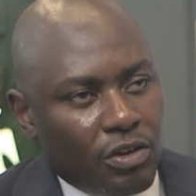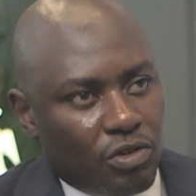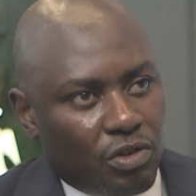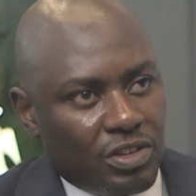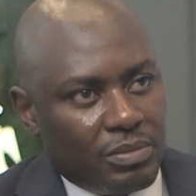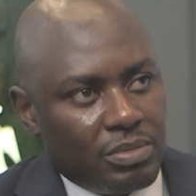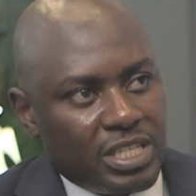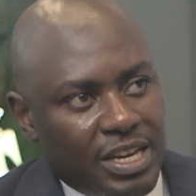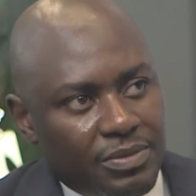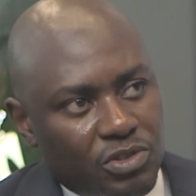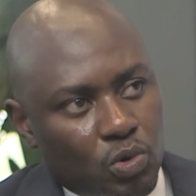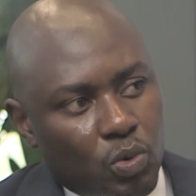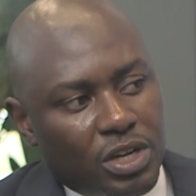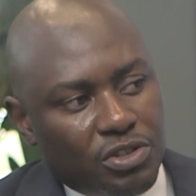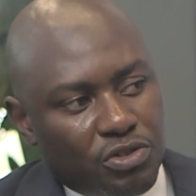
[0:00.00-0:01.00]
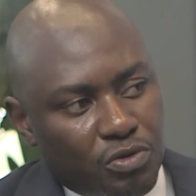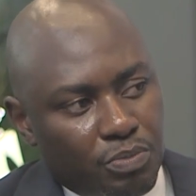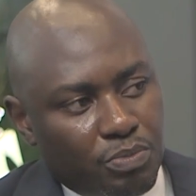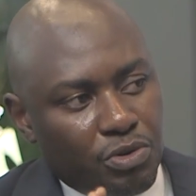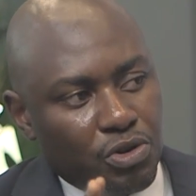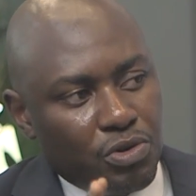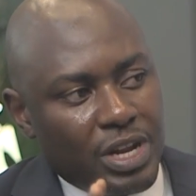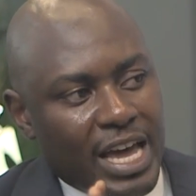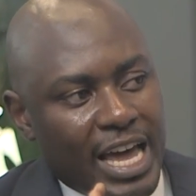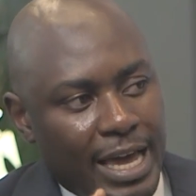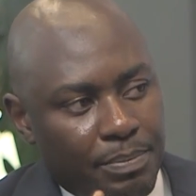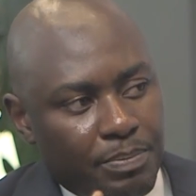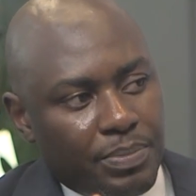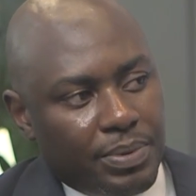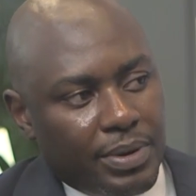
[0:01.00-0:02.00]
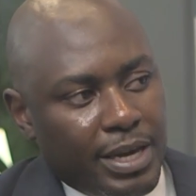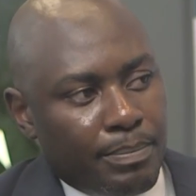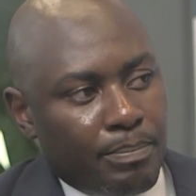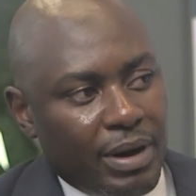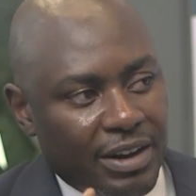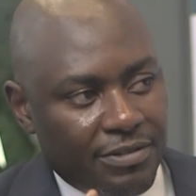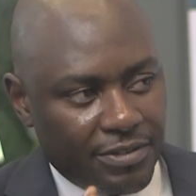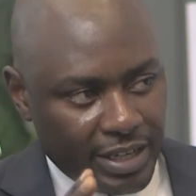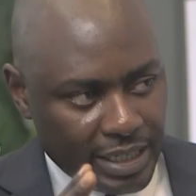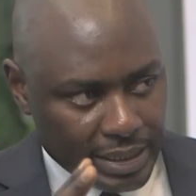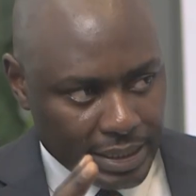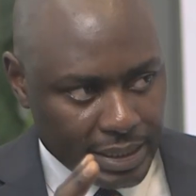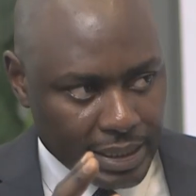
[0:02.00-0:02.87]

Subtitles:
So sometimes you want to build up a buffer